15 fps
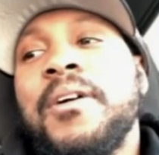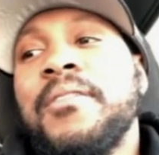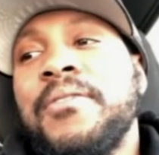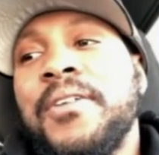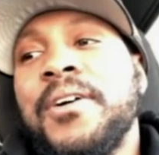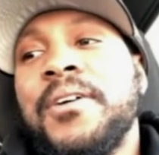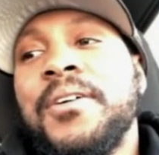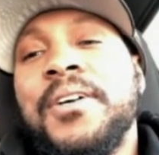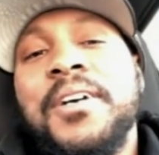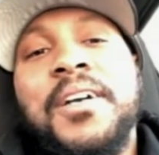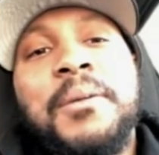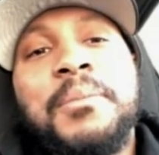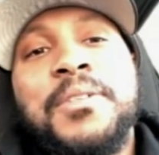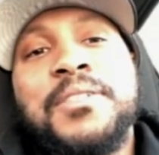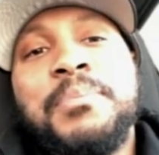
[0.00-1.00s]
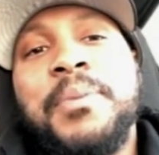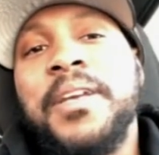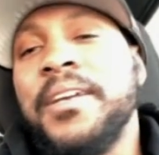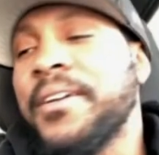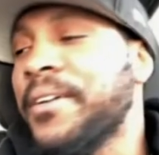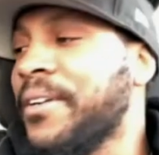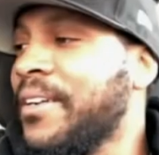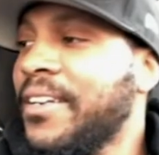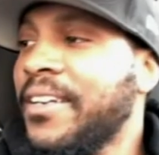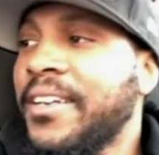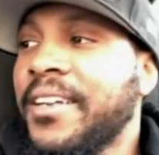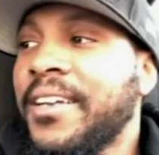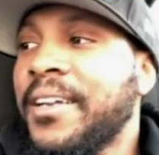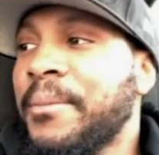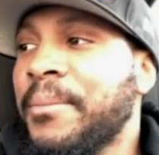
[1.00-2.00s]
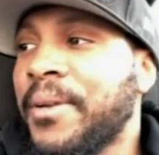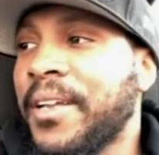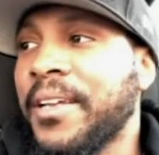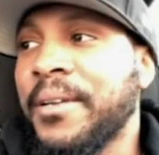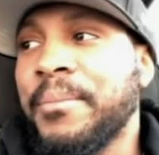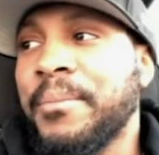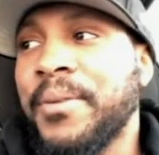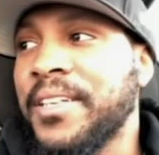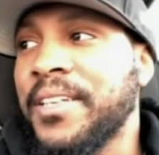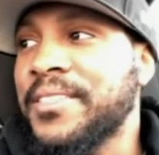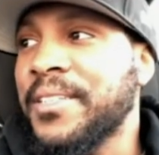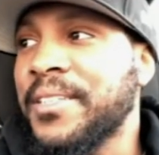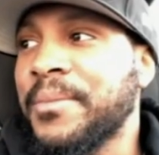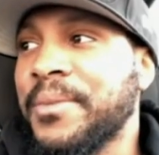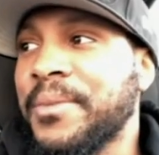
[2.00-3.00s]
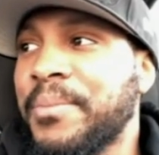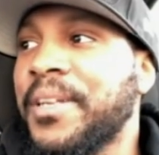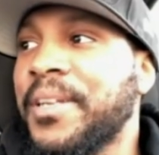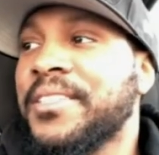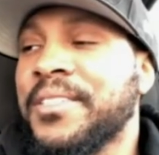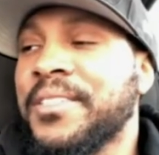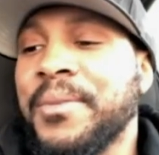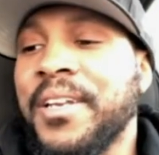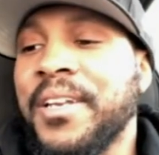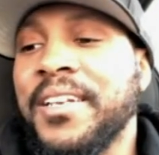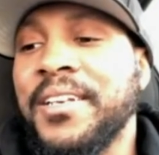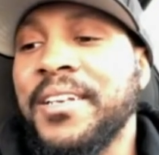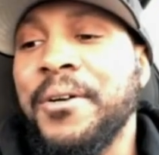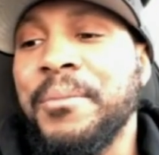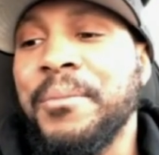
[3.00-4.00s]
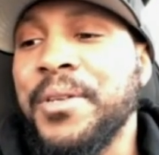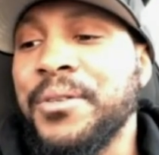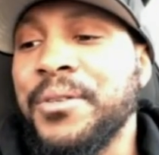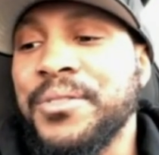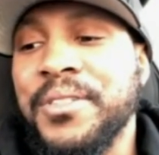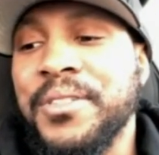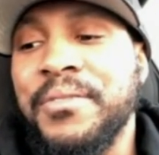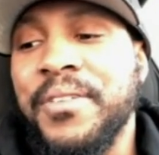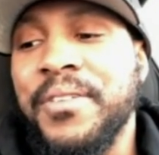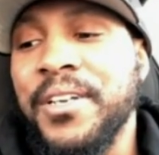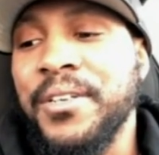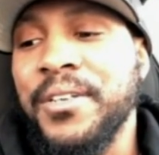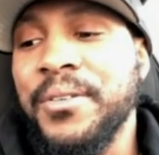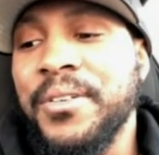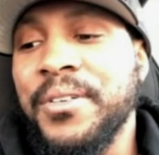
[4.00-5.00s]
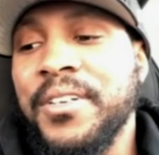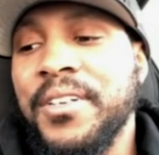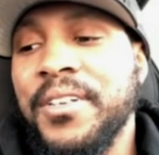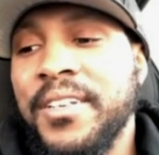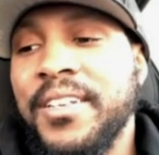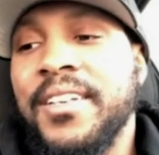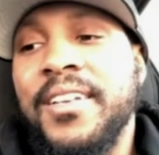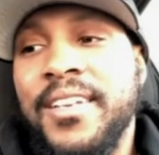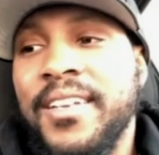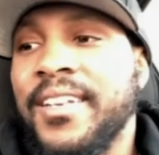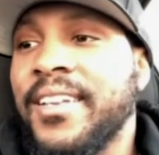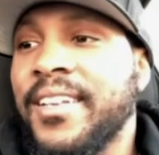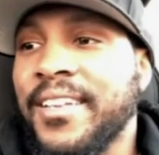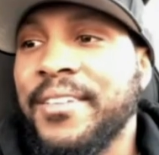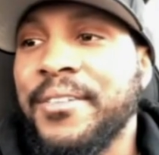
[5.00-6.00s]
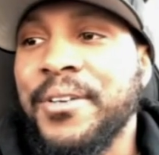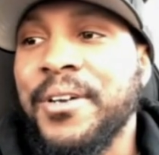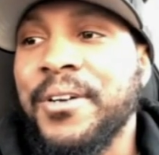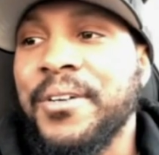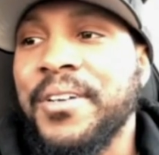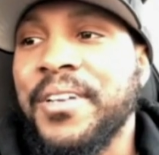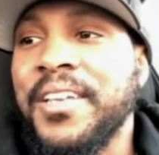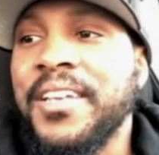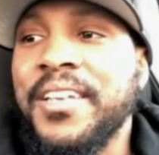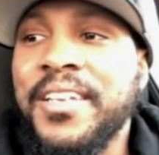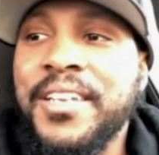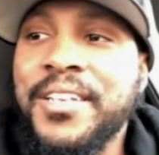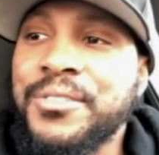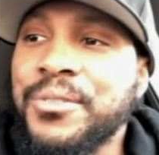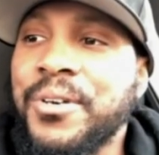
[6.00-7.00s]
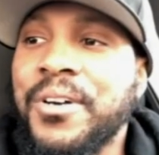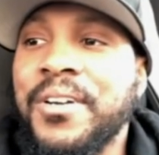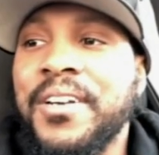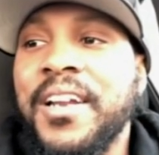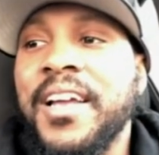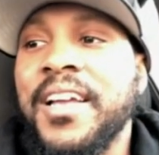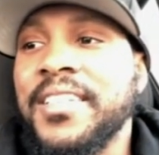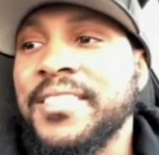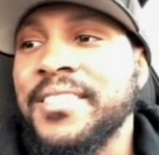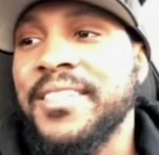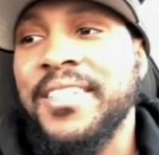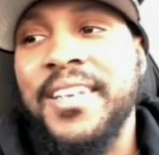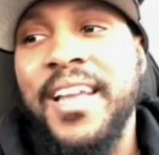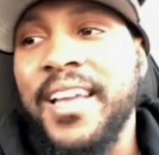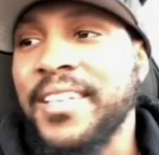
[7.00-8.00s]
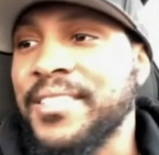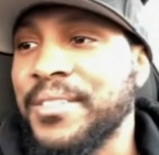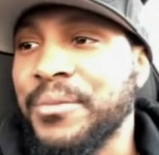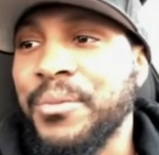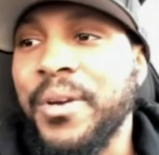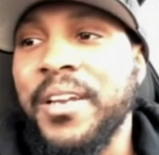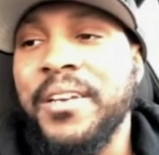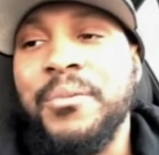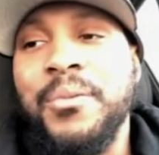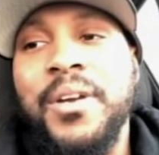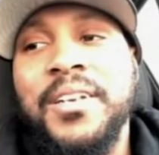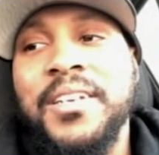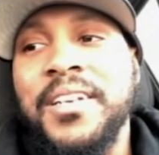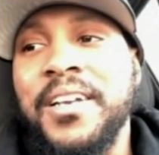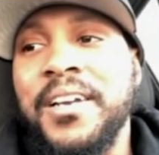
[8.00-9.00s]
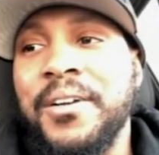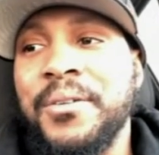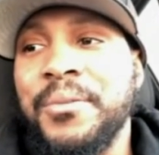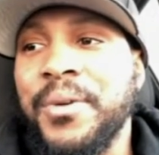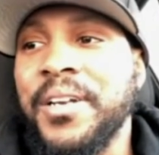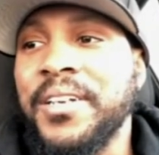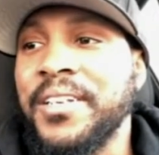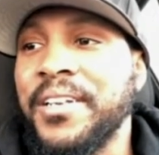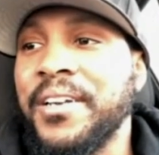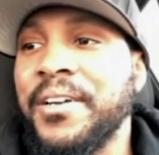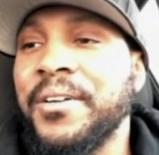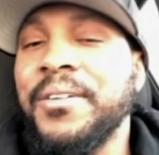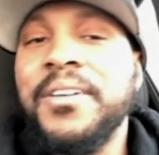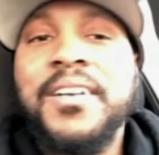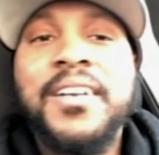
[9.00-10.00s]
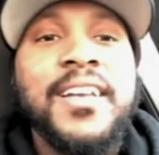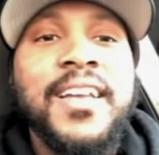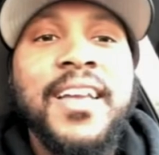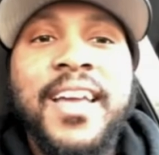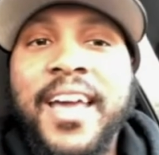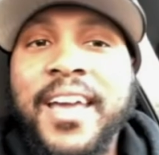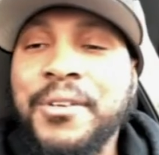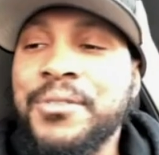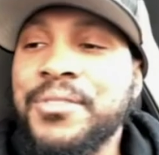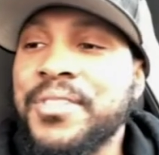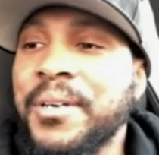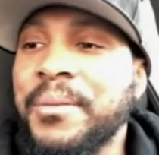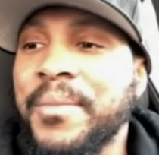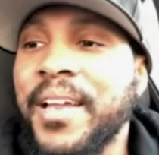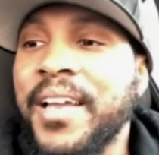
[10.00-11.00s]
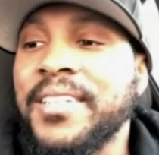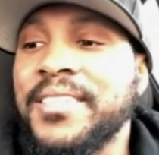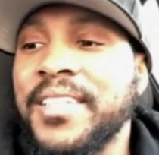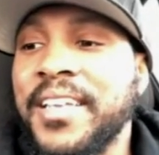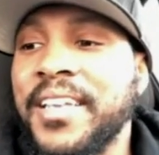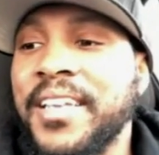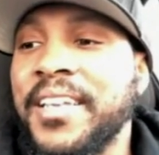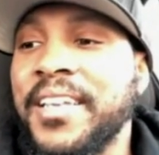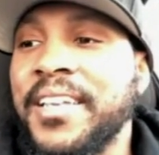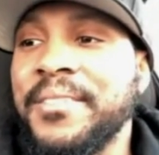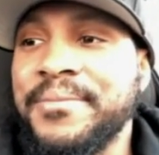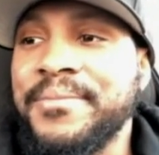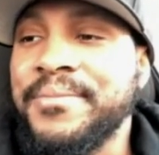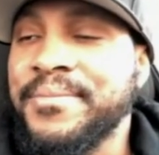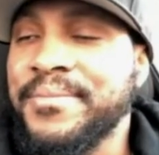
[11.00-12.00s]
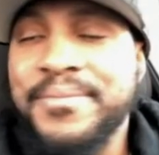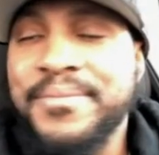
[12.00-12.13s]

on my phone, hook up the speaker, okay. play play some play some of that dope music for you. Mm-hmm. You know, get get you all nice nice and ready ready to go ready to go. Mm-hmm. Have you something nice to eat.